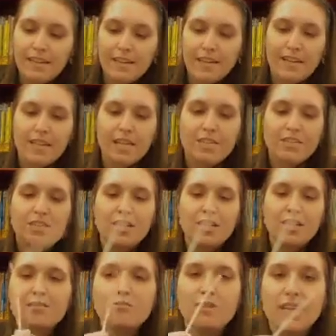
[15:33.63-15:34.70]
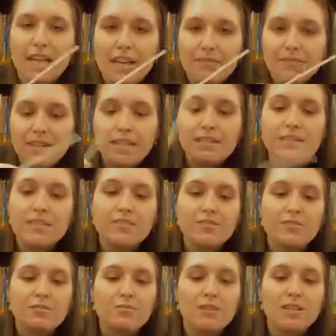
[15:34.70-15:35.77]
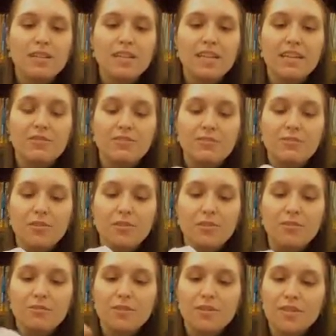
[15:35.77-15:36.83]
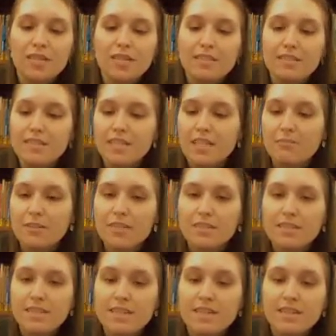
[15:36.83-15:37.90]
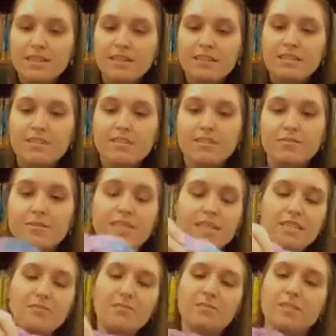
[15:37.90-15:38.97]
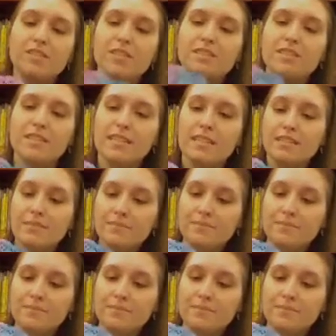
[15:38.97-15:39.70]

And I just want to have like a little one that I can fold very easily. And I'm going to take the one we just did,